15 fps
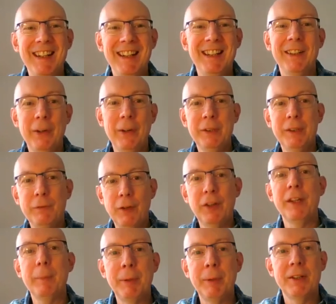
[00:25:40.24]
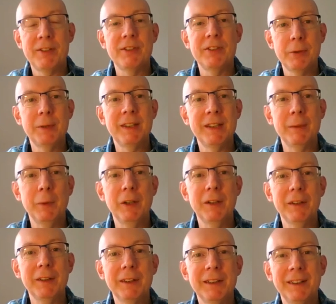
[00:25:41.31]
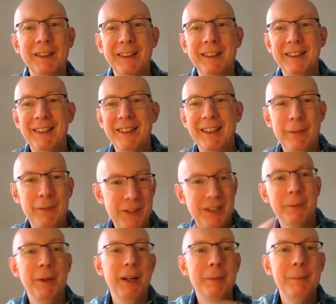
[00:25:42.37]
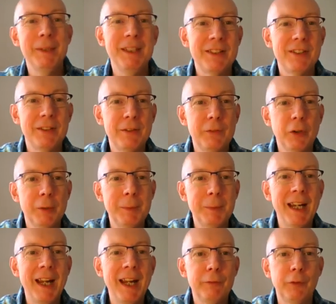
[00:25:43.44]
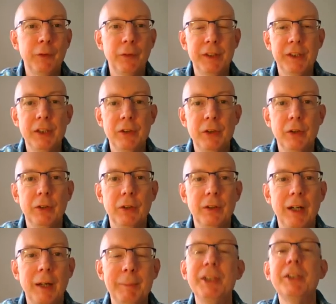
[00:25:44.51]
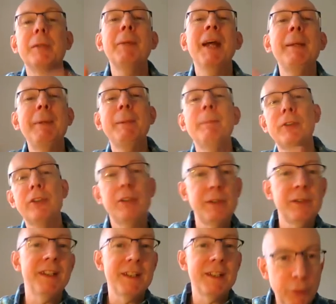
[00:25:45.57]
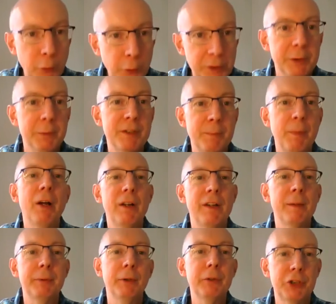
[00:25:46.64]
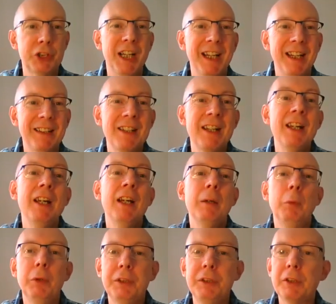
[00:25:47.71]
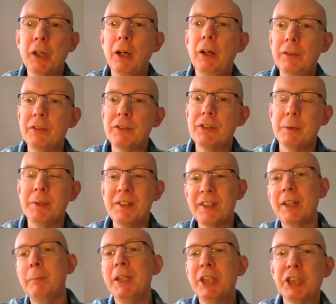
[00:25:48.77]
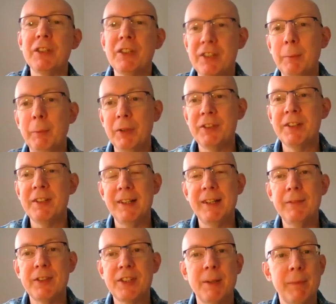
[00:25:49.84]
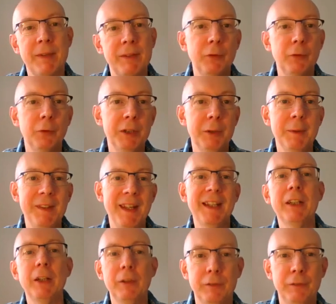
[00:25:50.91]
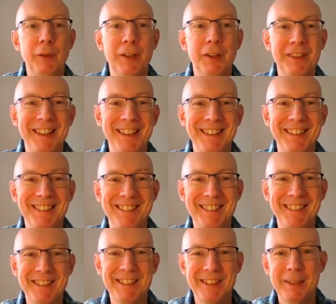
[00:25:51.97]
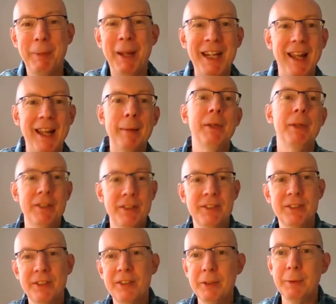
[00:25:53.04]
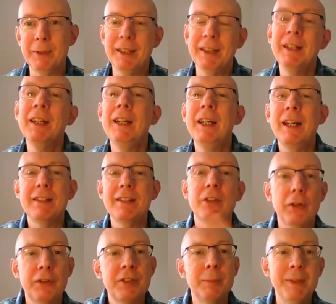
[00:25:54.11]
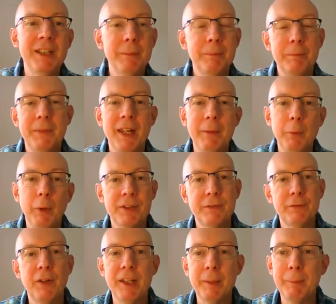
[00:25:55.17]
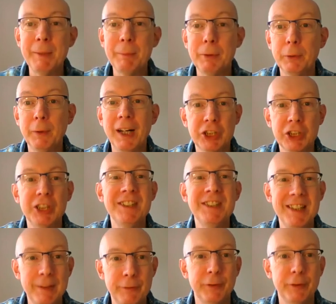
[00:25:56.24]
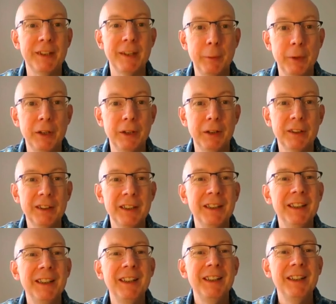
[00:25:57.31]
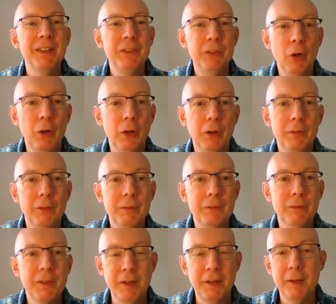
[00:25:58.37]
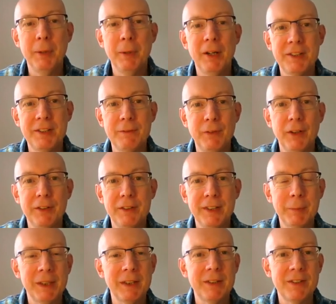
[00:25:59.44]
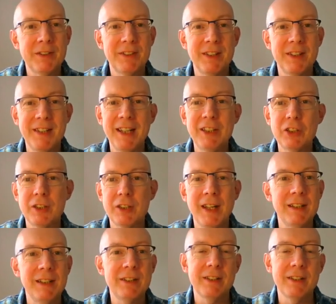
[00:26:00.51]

it can only fund the person doing the work, if you see what I mean. So you've got to be careful that you're not, I mean, you can pay people to do things for you as part of the project. What you can't do is commission someone to deliver something for you and then go for funding to pay that person to do it. It's got to be that they want to fund the people who are actually delivering the work, not third party funding, because the danger then